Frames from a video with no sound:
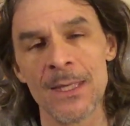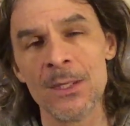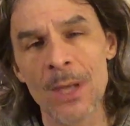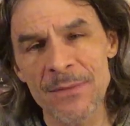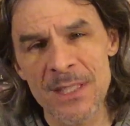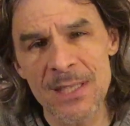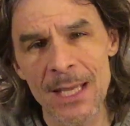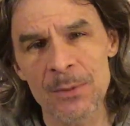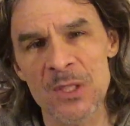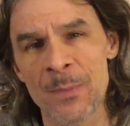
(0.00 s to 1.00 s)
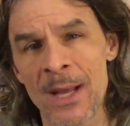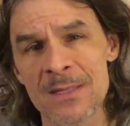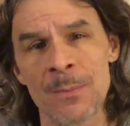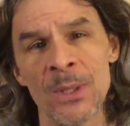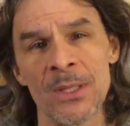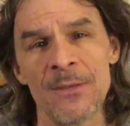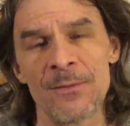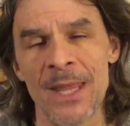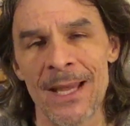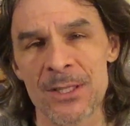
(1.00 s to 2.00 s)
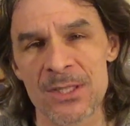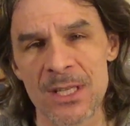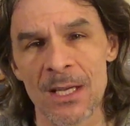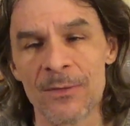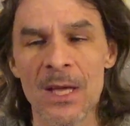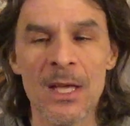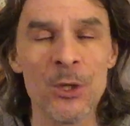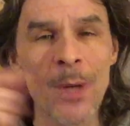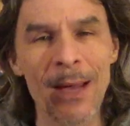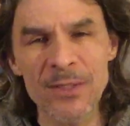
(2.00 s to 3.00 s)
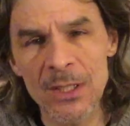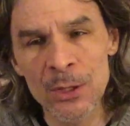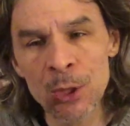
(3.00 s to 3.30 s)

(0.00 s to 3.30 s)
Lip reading: You have to take responsibility for that yourself. You have to